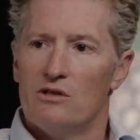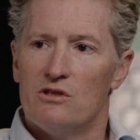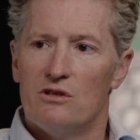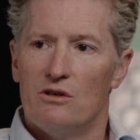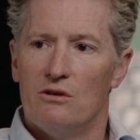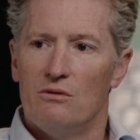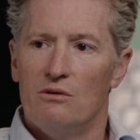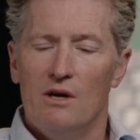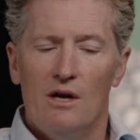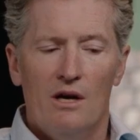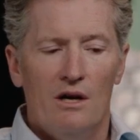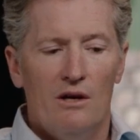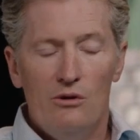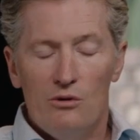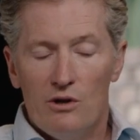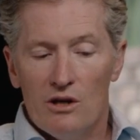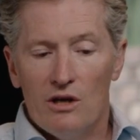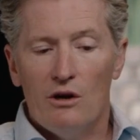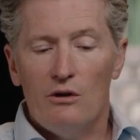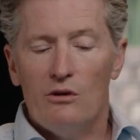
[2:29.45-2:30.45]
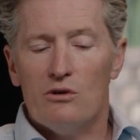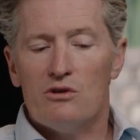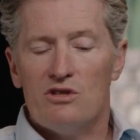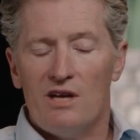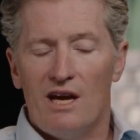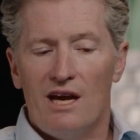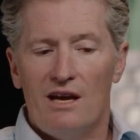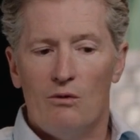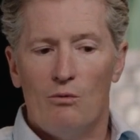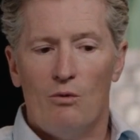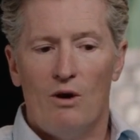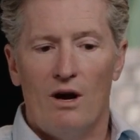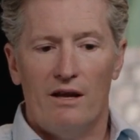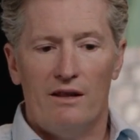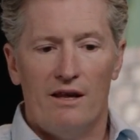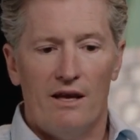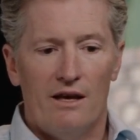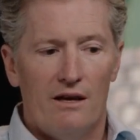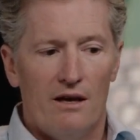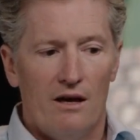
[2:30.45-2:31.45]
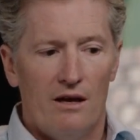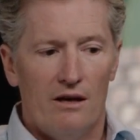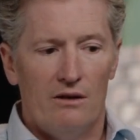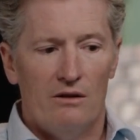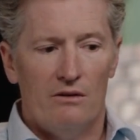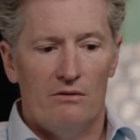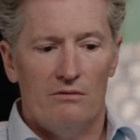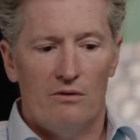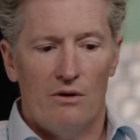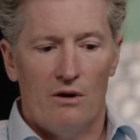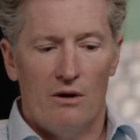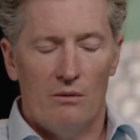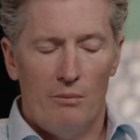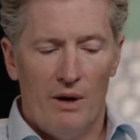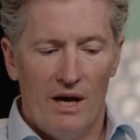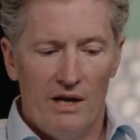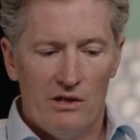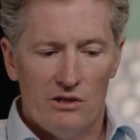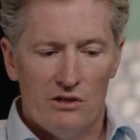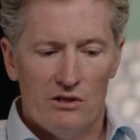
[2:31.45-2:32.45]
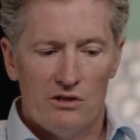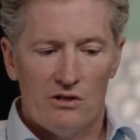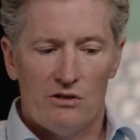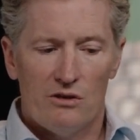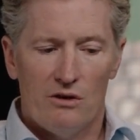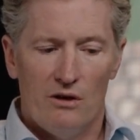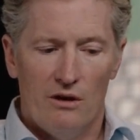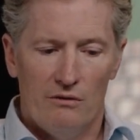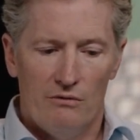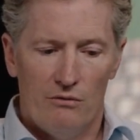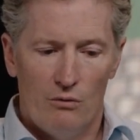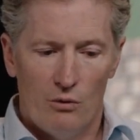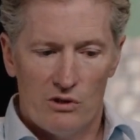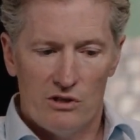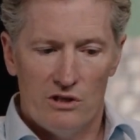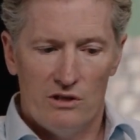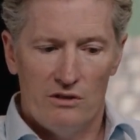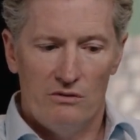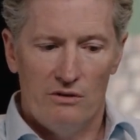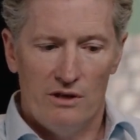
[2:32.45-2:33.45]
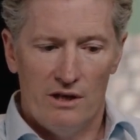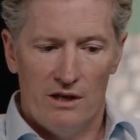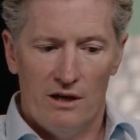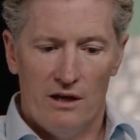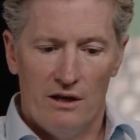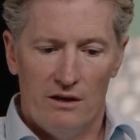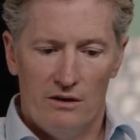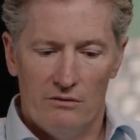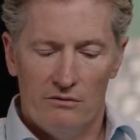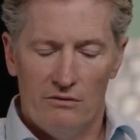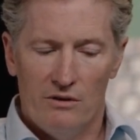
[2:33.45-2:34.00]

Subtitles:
So you can understand why they kind of, patients unfortunately kind of